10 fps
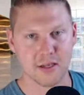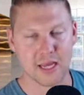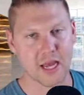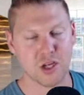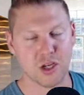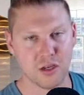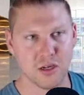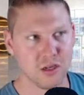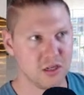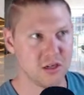to get
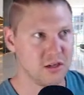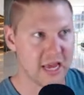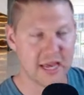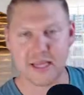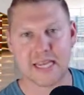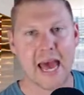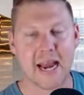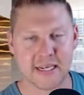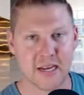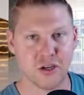to hit the data
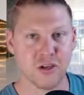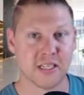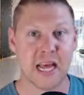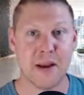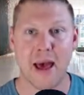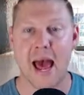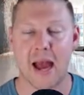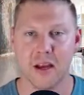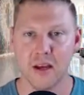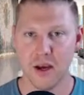center to send
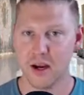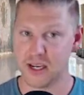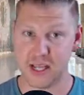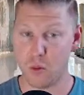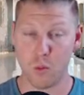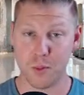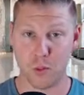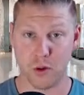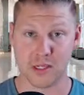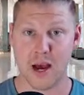back, because they won't be
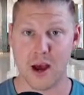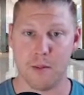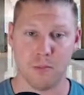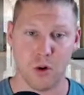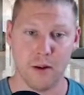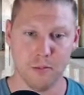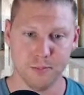real time, right?